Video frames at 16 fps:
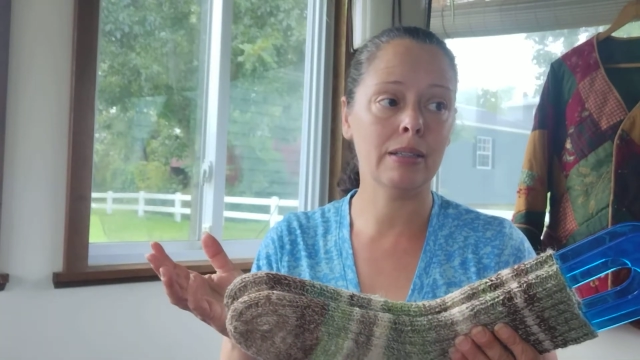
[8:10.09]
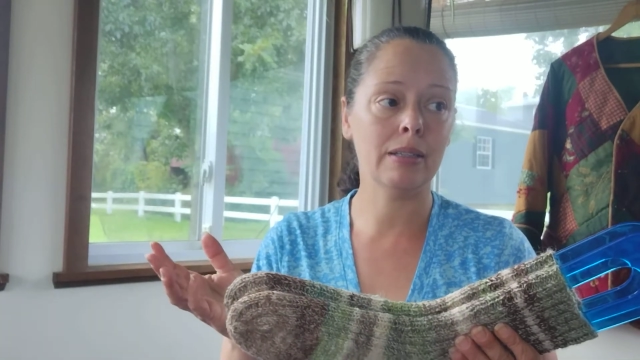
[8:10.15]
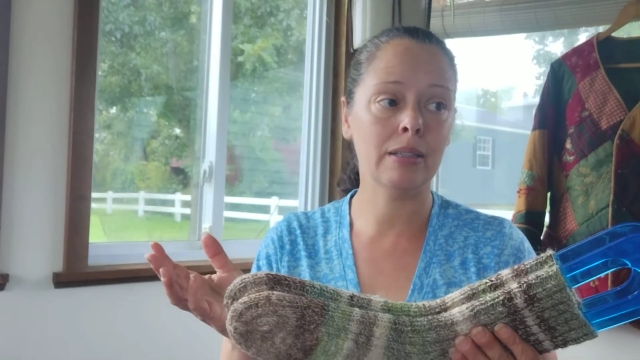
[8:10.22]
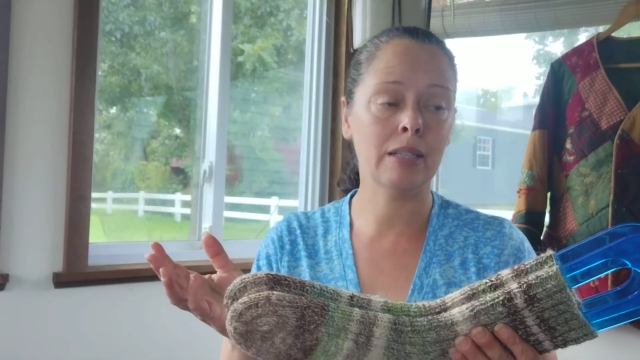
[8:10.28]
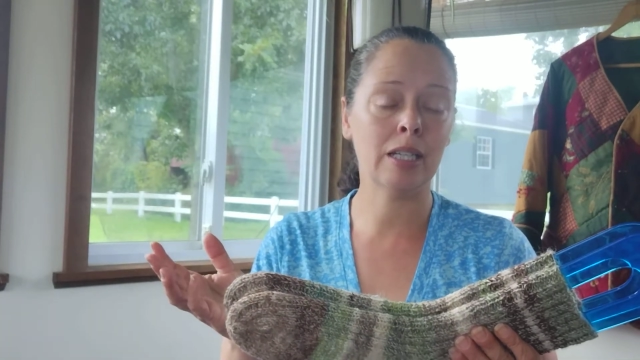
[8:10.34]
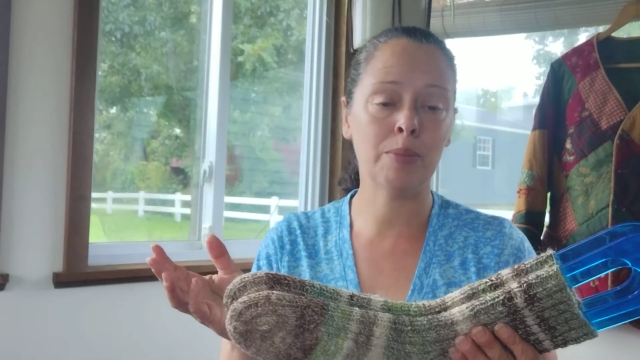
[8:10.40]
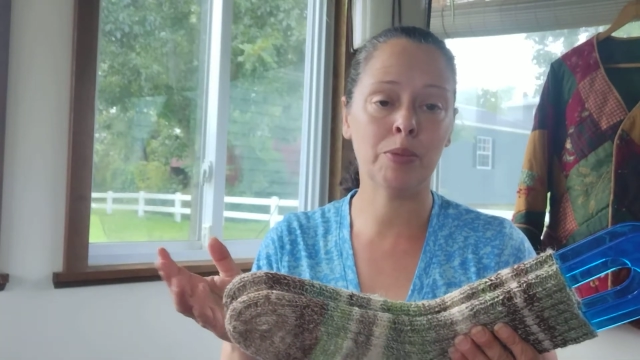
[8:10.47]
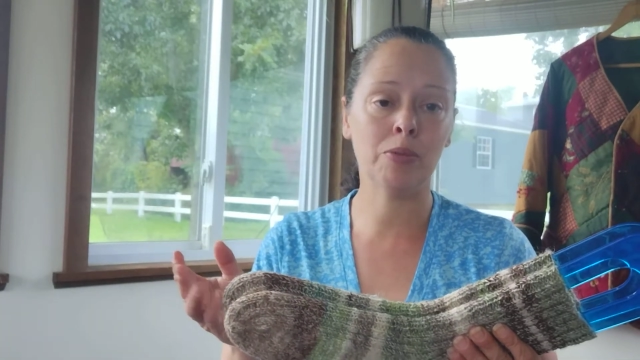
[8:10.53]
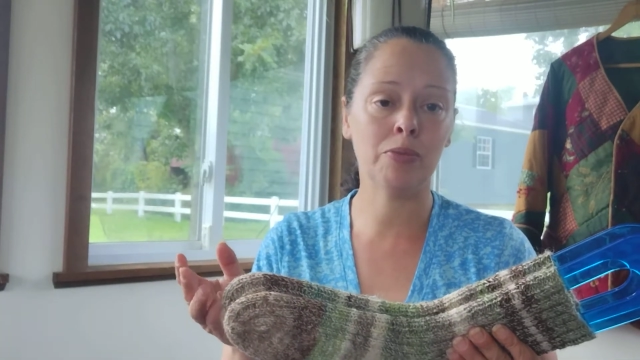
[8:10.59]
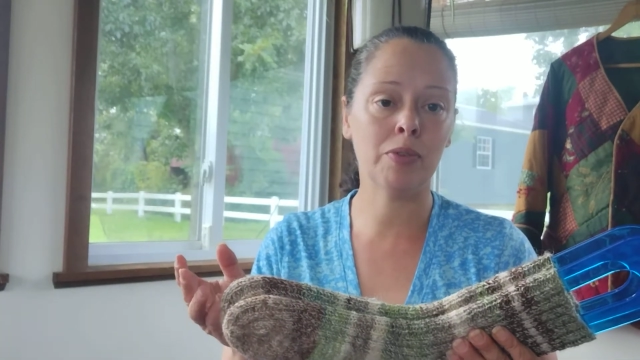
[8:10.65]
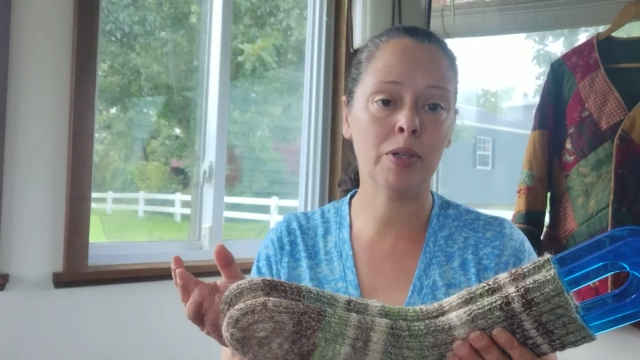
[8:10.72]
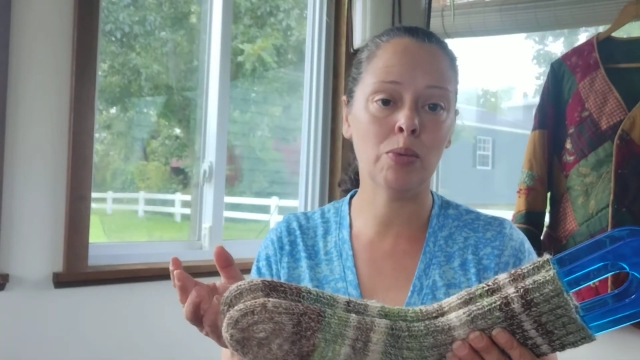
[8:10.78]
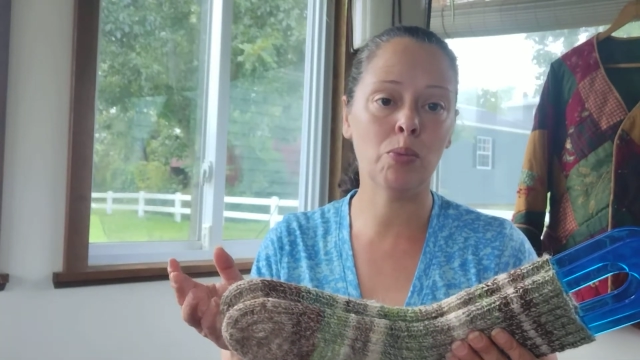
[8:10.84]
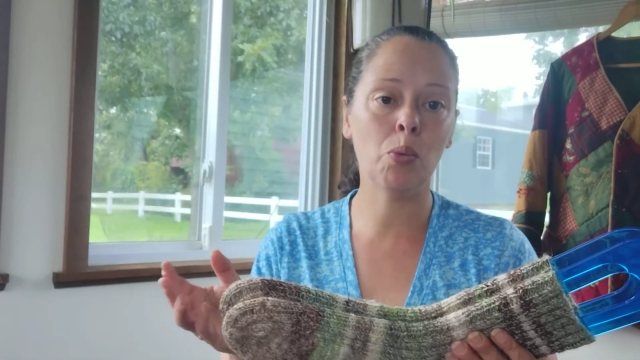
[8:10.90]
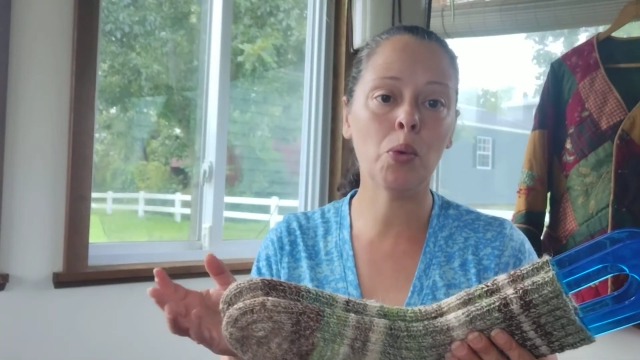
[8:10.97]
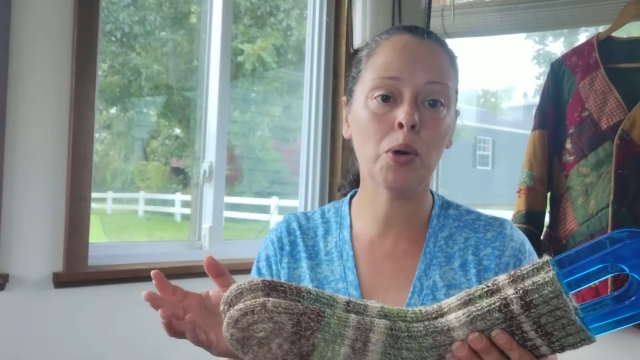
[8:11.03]
keep your
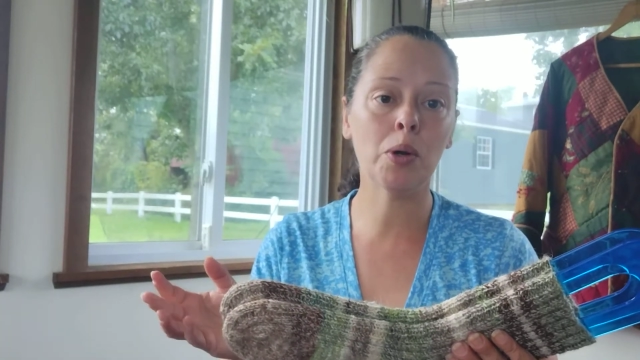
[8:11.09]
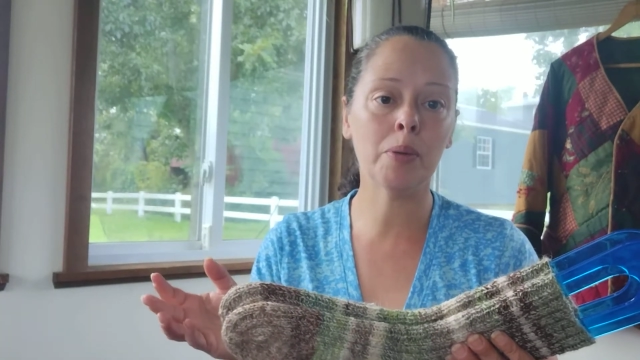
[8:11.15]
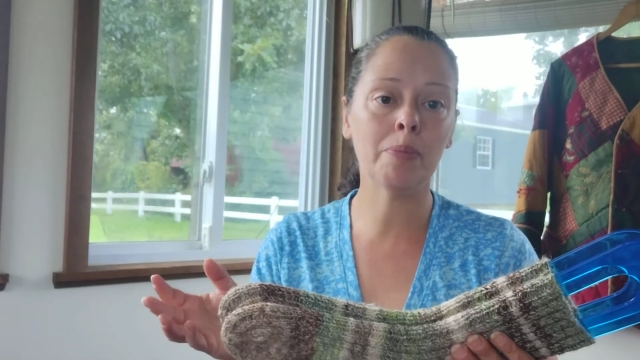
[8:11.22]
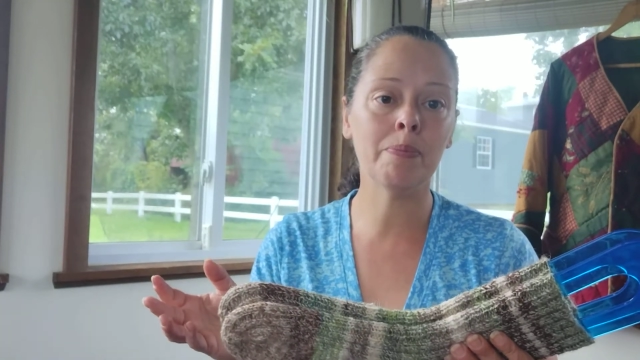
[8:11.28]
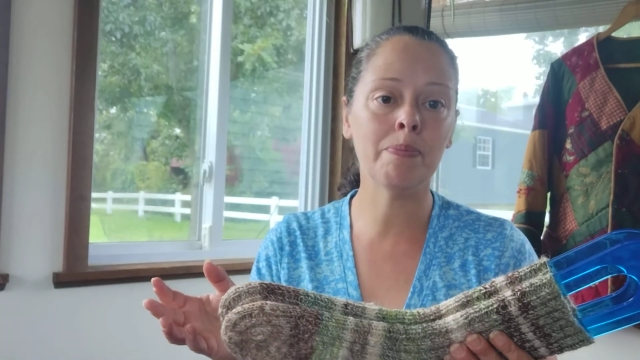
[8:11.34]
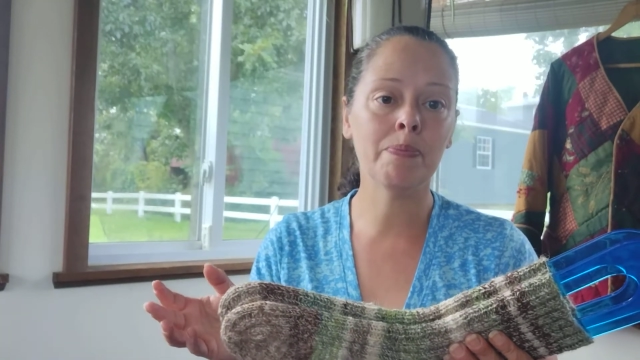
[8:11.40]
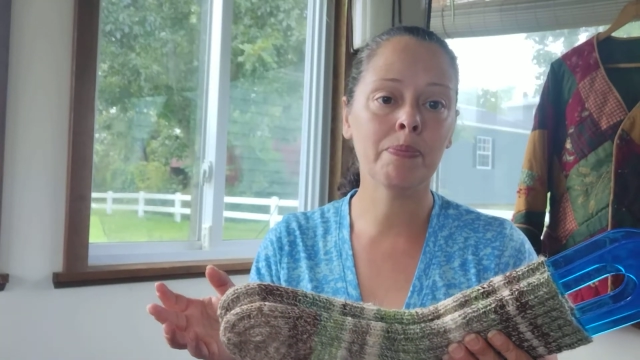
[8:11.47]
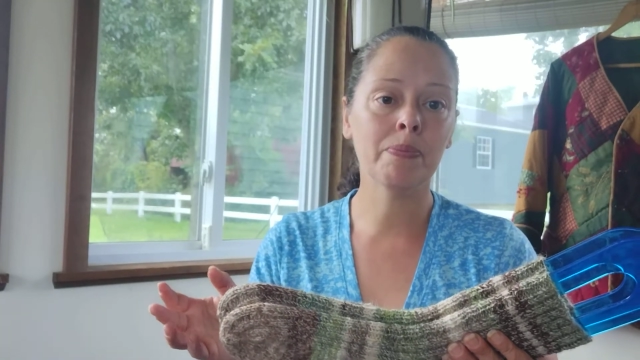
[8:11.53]
feet warm.